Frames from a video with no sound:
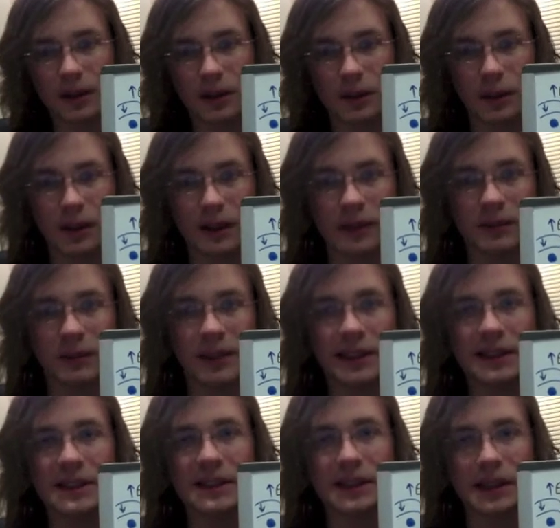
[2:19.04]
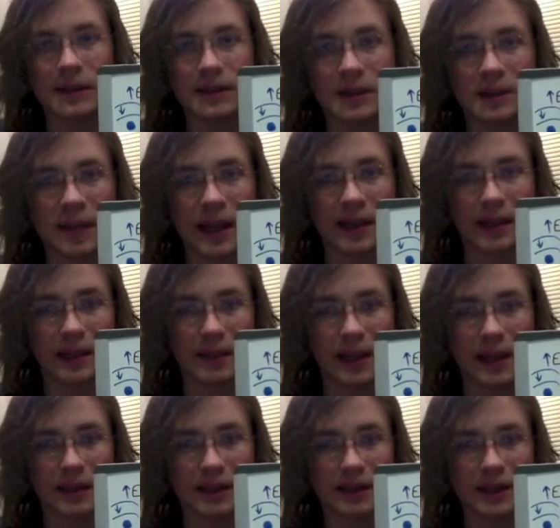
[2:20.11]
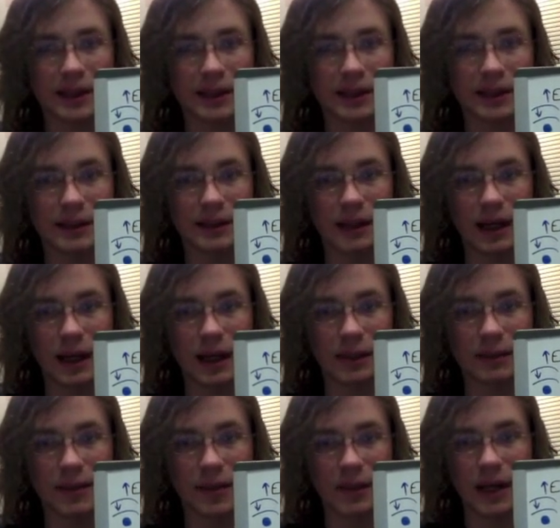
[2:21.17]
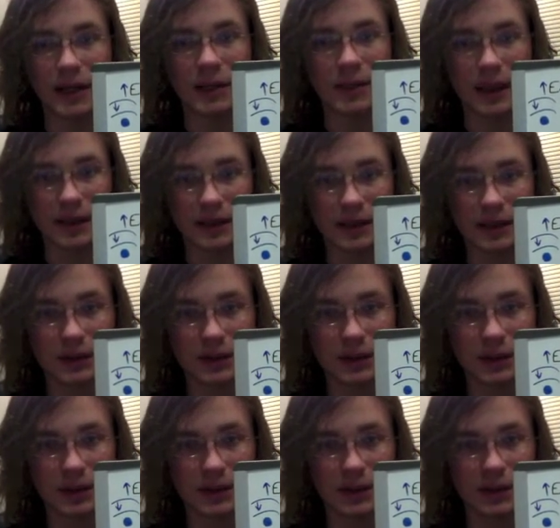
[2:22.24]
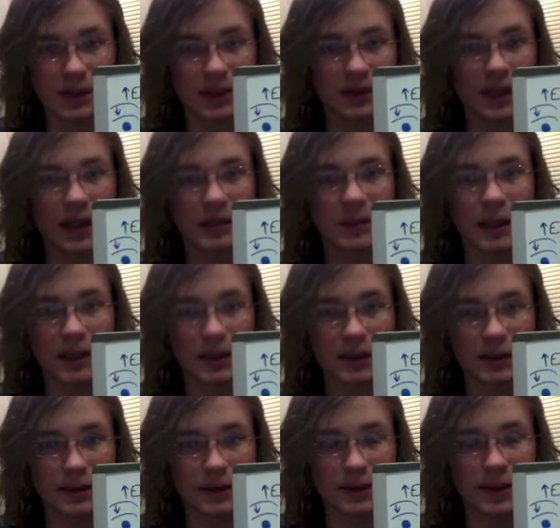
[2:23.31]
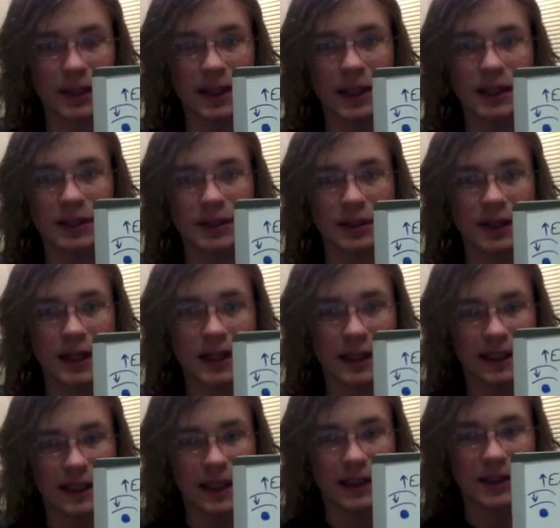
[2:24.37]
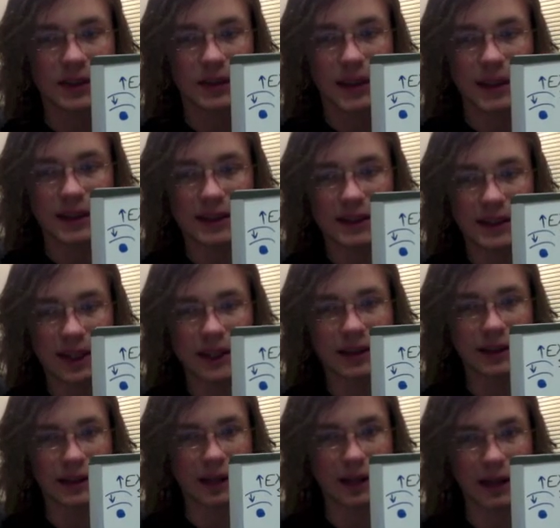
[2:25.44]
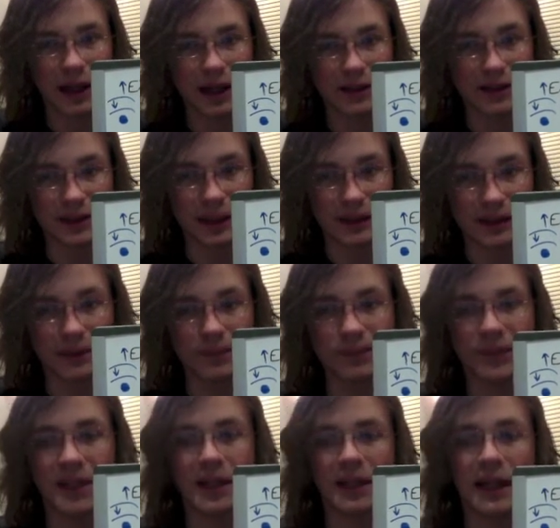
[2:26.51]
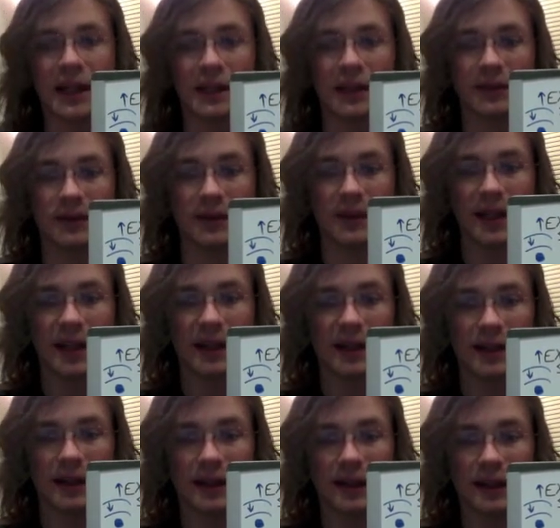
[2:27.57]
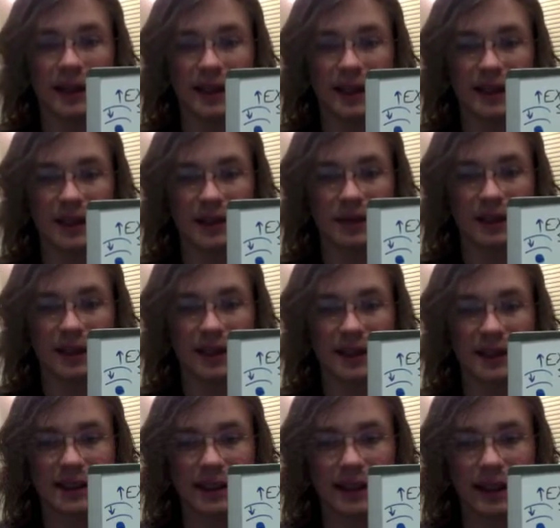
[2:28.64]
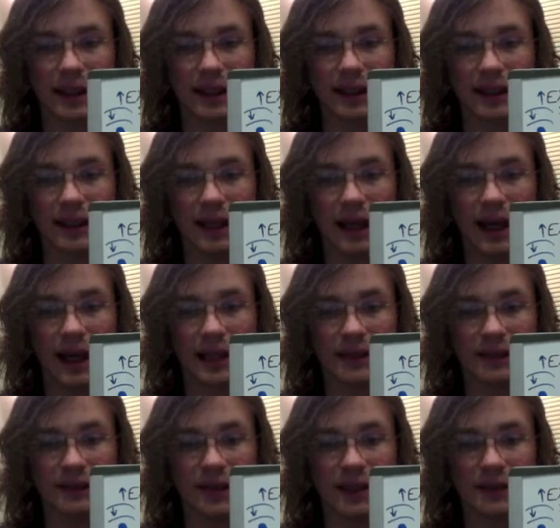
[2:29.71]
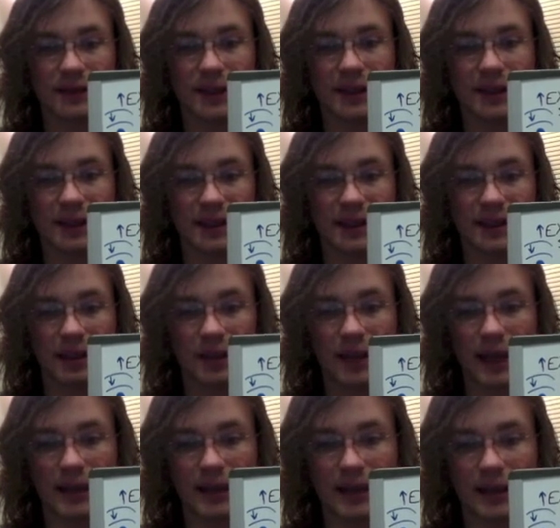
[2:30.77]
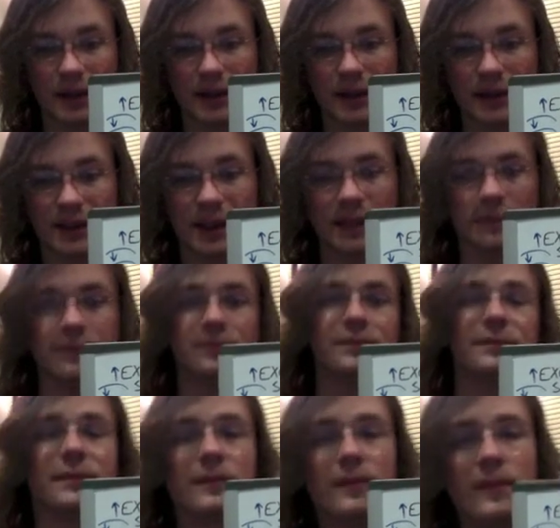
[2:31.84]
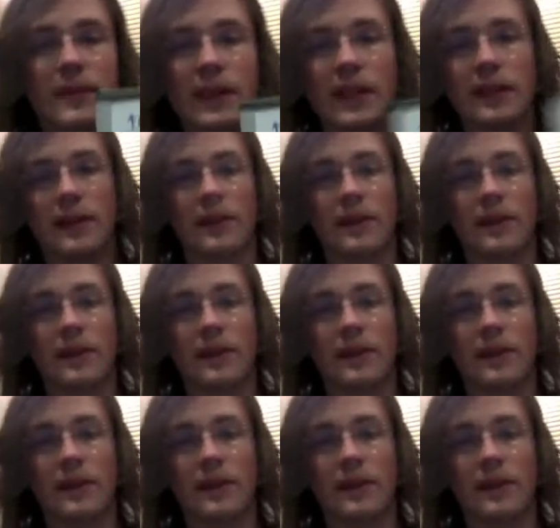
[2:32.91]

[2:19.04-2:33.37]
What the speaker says: where it releases some of its pent-up energy throughout the molecule or to the surrounding molecules so that it can get to a slightly lower energy level. And then from there, it gets to release the light as phosphorescence to go back down to the ground state. The